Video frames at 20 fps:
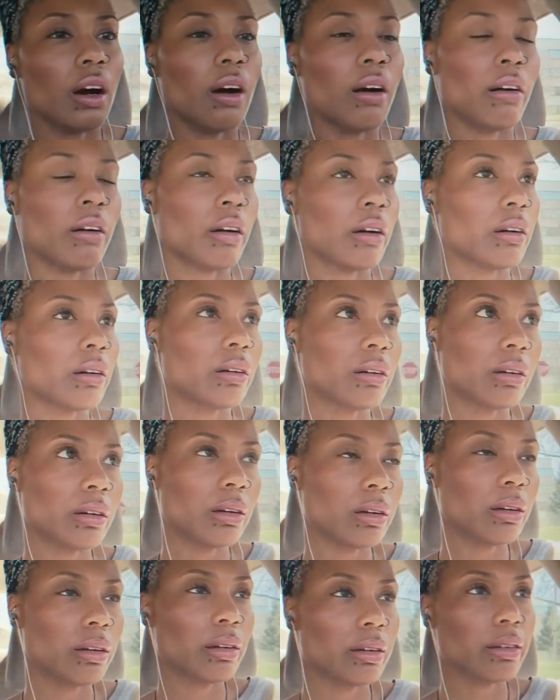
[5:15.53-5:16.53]
oh,
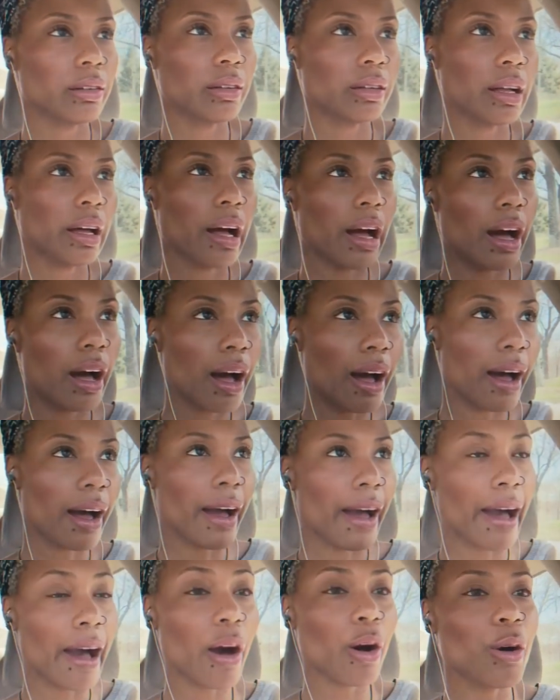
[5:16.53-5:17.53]

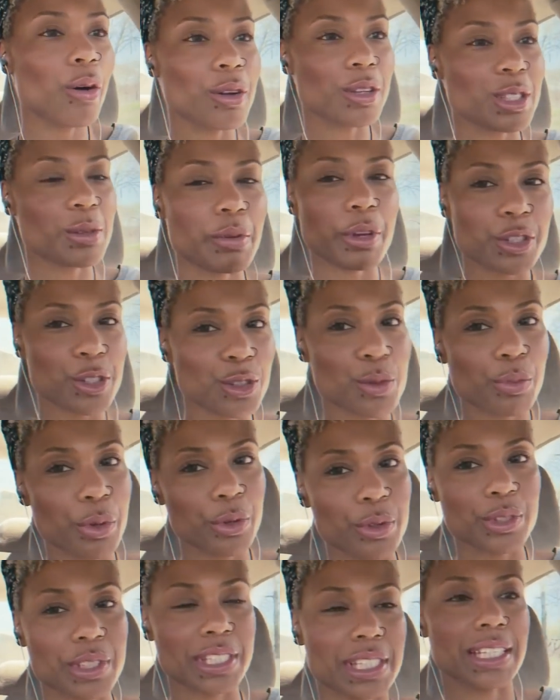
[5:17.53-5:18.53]
how a special
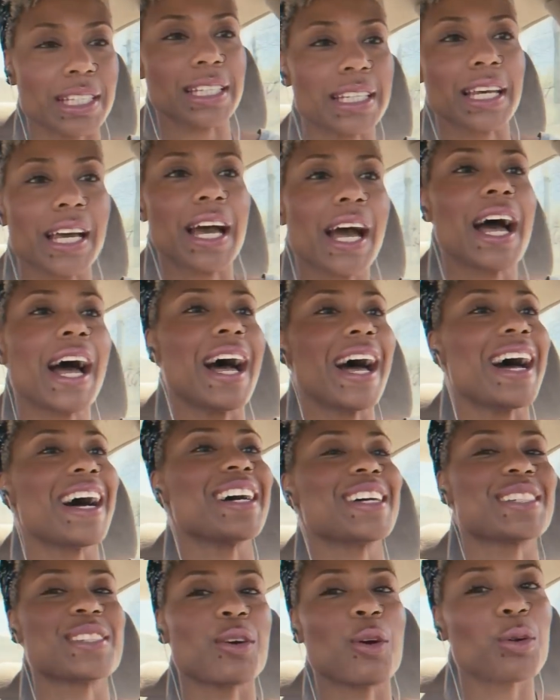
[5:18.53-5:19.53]
person
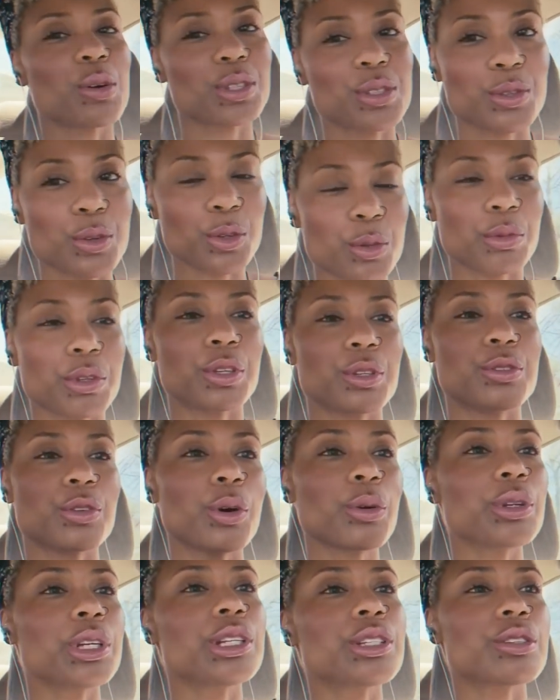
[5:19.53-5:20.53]
has always told me, you
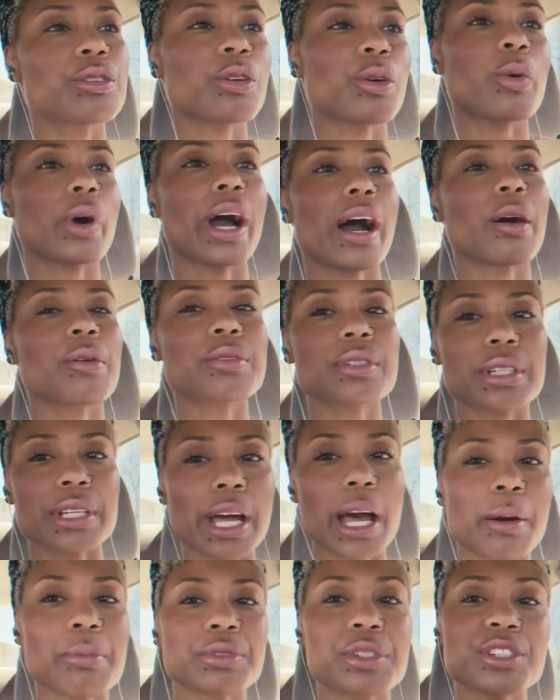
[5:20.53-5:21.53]
don't need to know how it's going
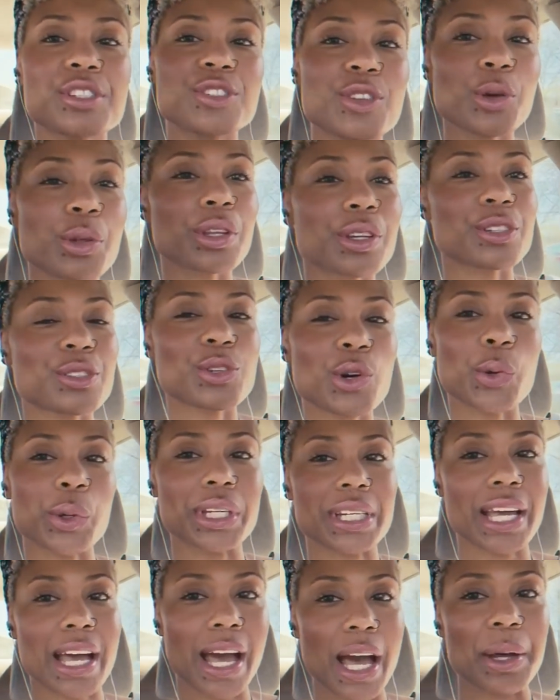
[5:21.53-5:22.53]
to happen. Just know that it's
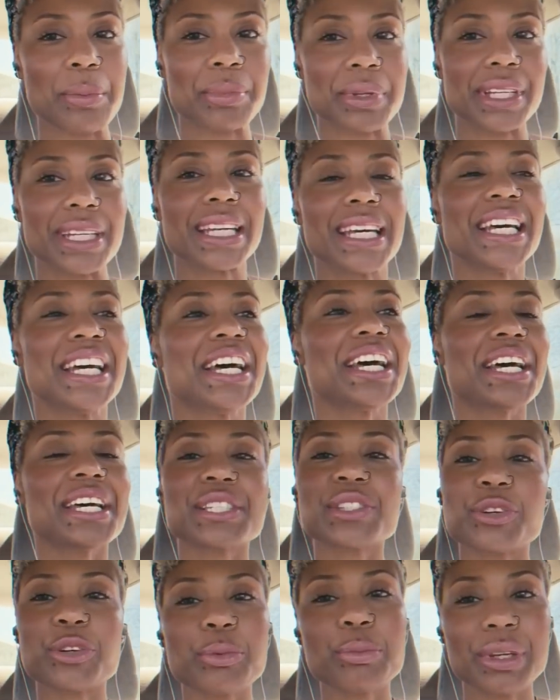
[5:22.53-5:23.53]
going to happen.
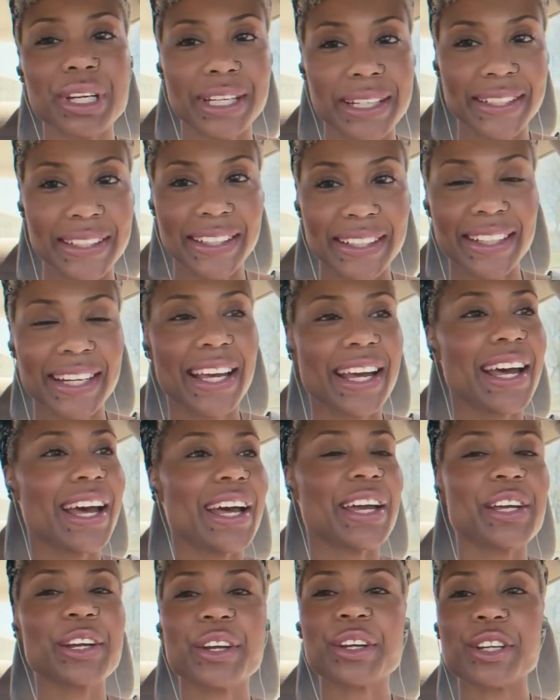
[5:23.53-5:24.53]
It's going to be good.
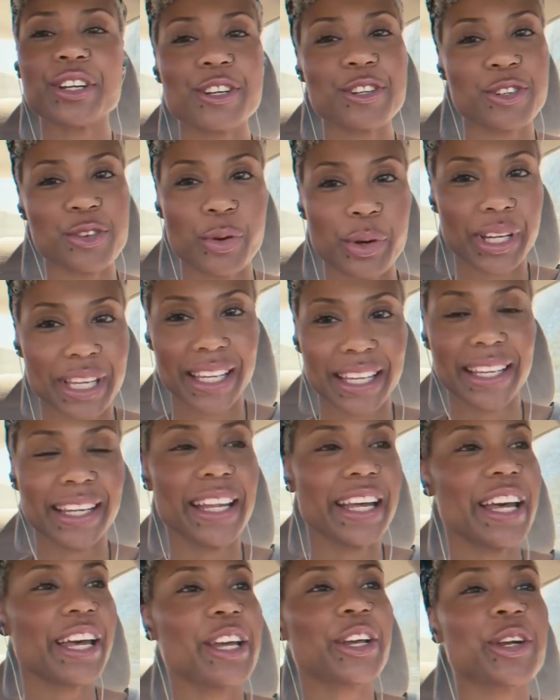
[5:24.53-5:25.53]
And you're going to enjoy it.
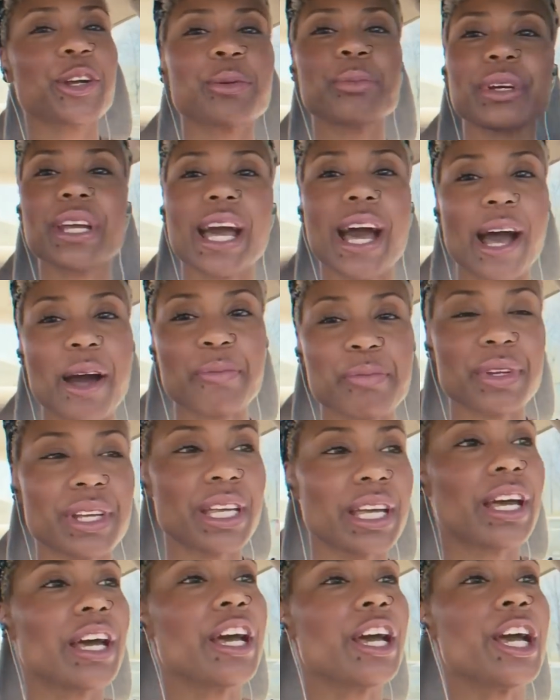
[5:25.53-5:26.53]
And you're going to be happy.
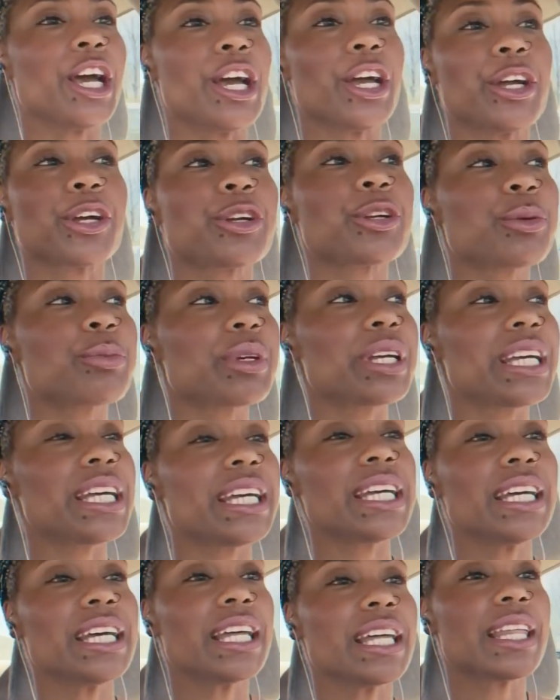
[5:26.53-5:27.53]
And you're going to
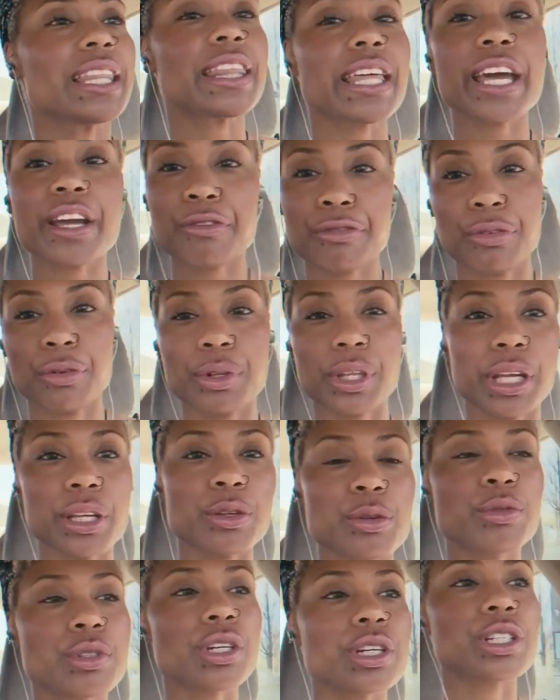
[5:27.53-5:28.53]
be thankful that
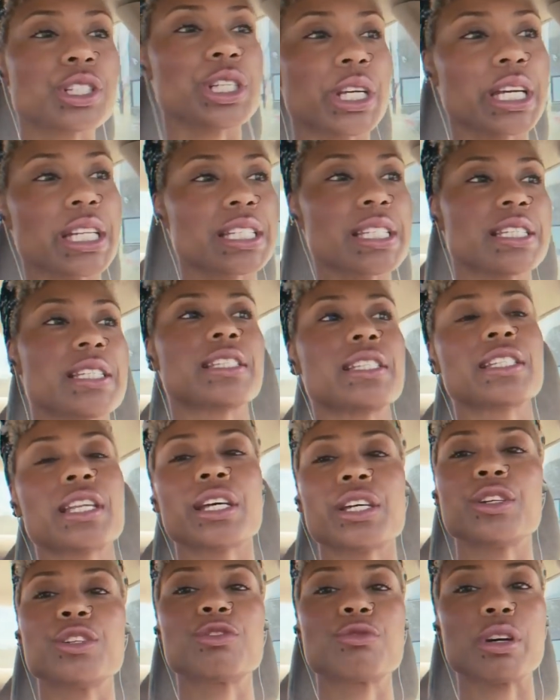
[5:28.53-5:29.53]
you took chances and
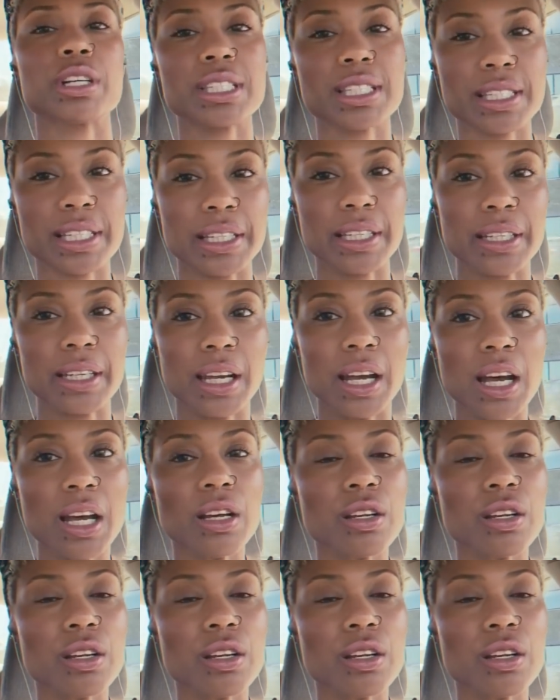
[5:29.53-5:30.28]
that you trusted.